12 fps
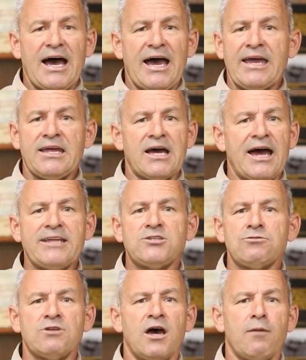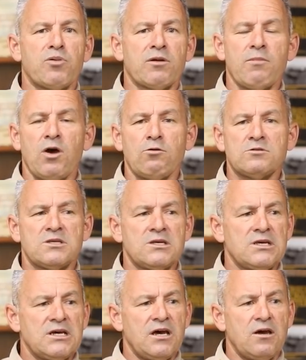I do not promote
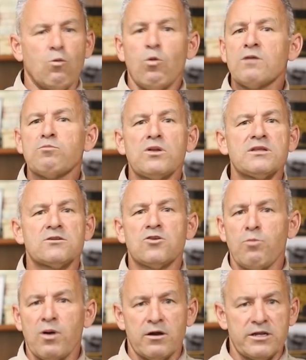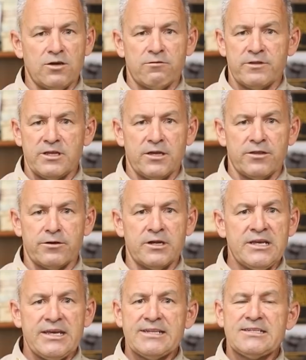one political party over the other.
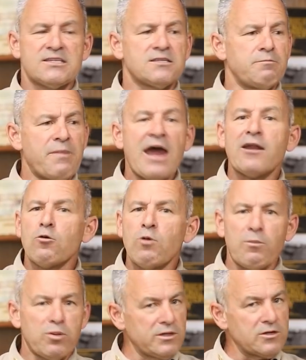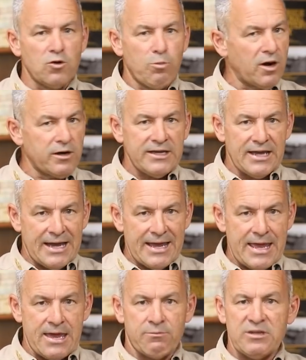It doesn't matter what political party
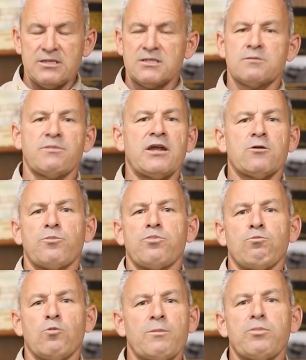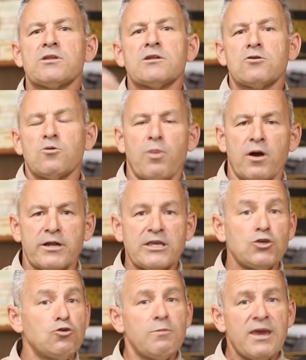I am. It doesn't matter what political party
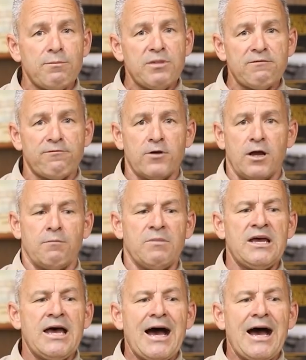you may be from.